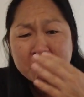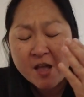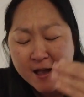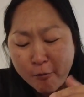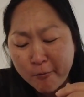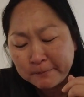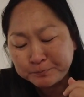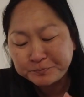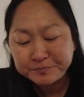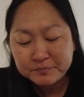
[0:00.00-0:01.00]
Ow.
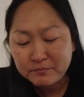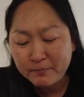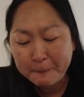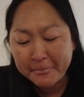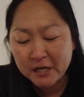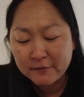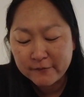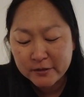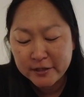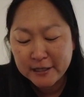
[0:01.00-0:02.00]

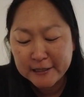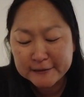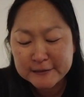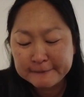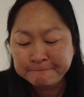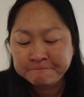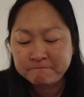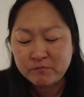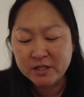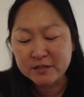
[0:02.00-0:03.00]
Very hot
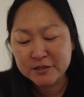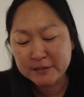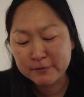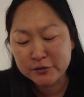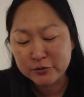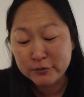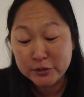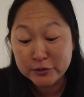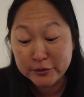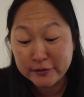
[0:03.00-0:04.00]
in temperature, which
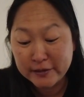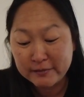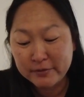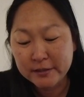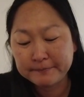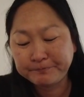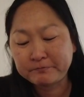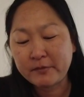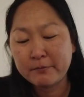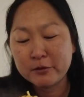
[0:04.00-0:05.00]
is a good thing, but
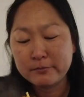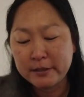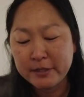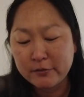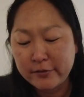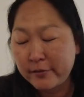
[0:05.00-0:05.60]
burnt my mouth.